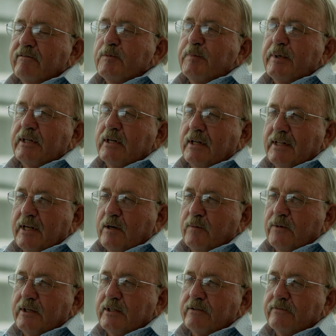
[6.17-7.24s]
haven't been all that
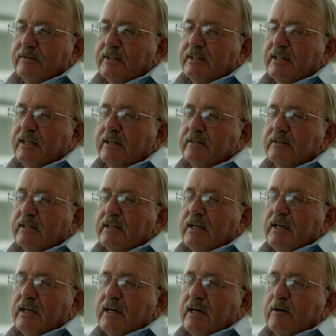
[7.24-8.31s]
wonderful, and I
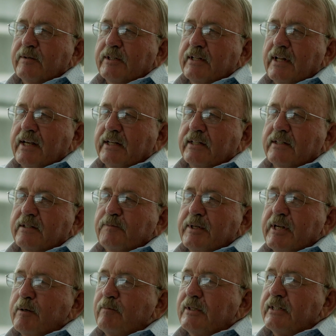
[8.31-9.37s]
would like to
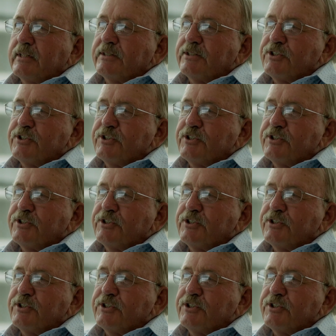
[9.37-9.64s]
be able to